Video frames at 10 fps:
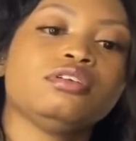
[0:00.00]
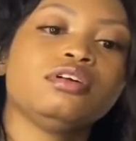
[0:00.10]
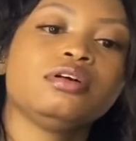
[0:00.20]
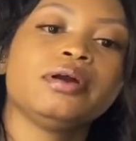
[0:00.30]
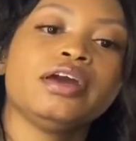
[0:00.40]

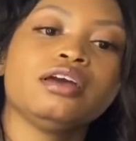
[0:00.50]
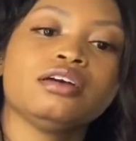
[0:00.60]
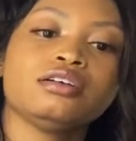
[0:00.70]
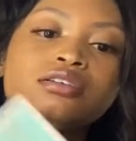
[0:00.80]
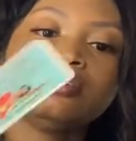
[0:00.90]
All right,
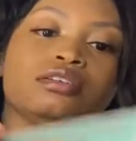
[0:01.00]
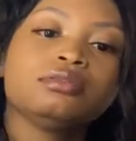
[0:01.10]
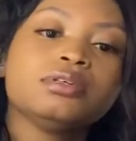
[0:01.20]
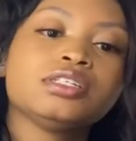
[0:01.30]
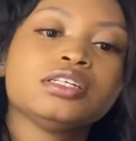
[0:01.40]

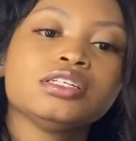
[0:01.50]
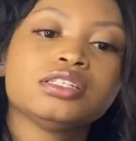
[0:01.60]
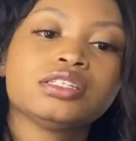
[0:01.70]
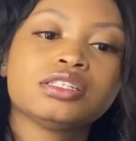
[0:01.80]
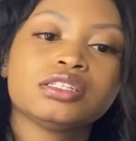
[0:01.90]
what's
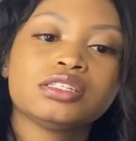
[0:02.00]
this?